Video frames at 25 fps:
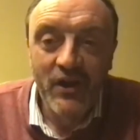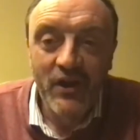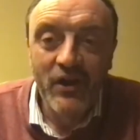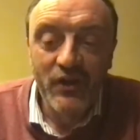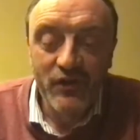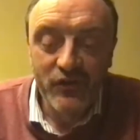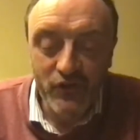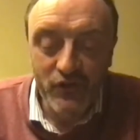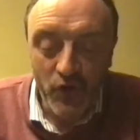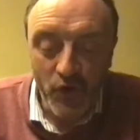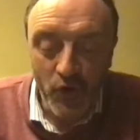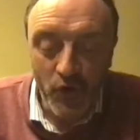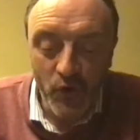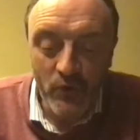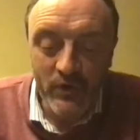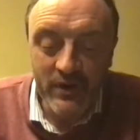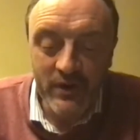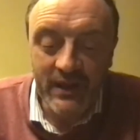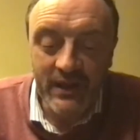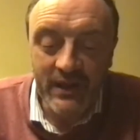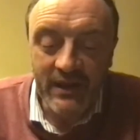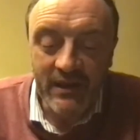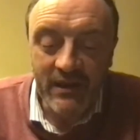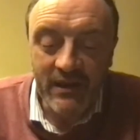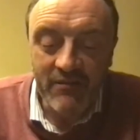
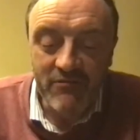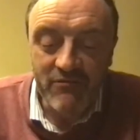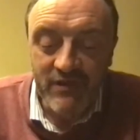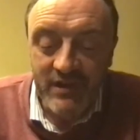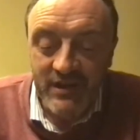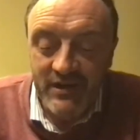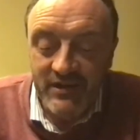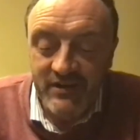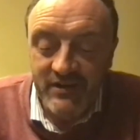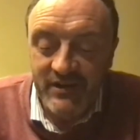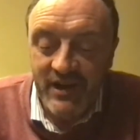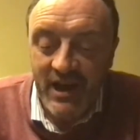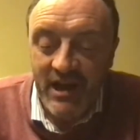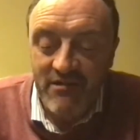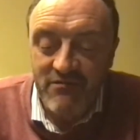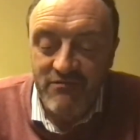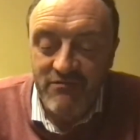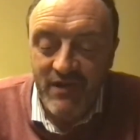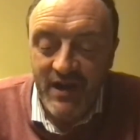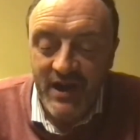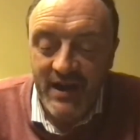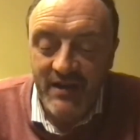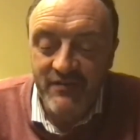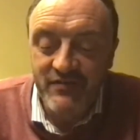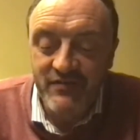Tony Reardon
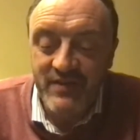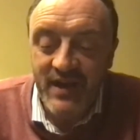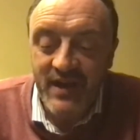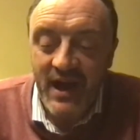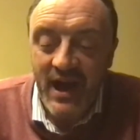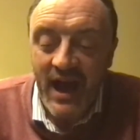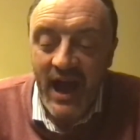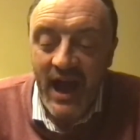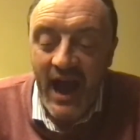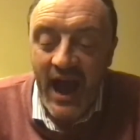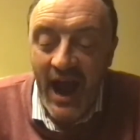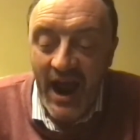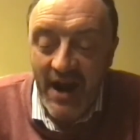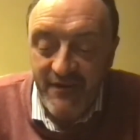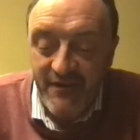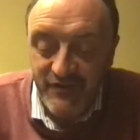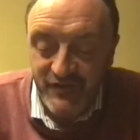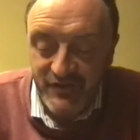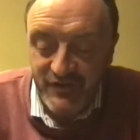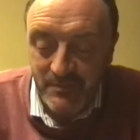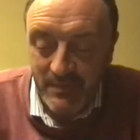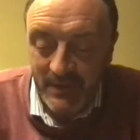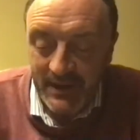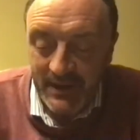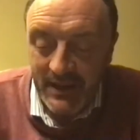arrived after
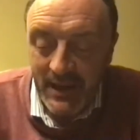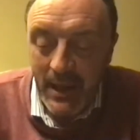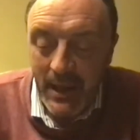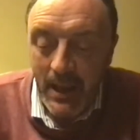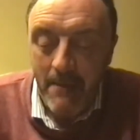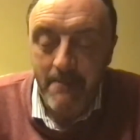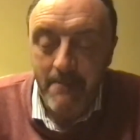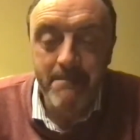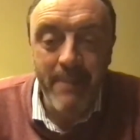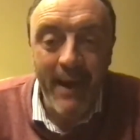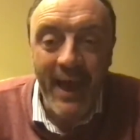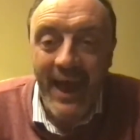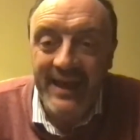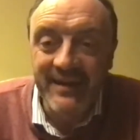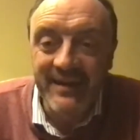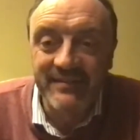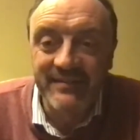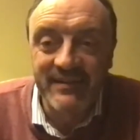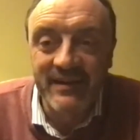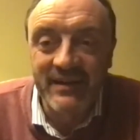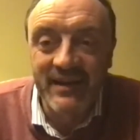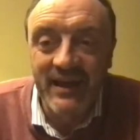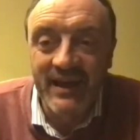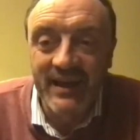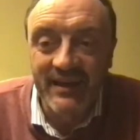me, panting
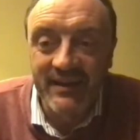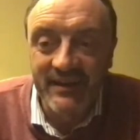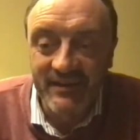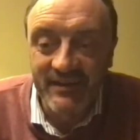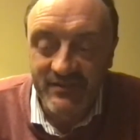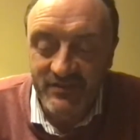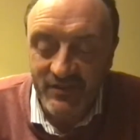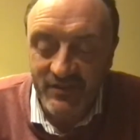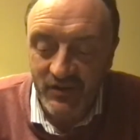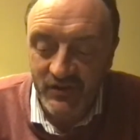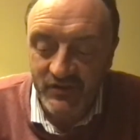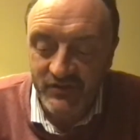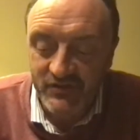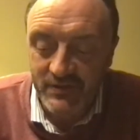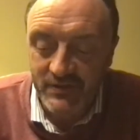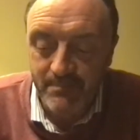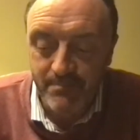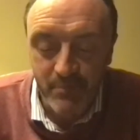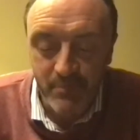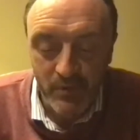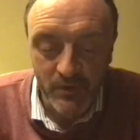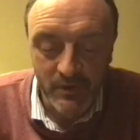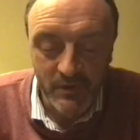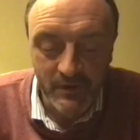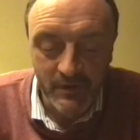like an exhausted
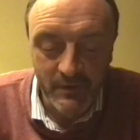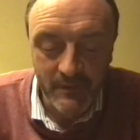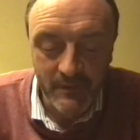bull.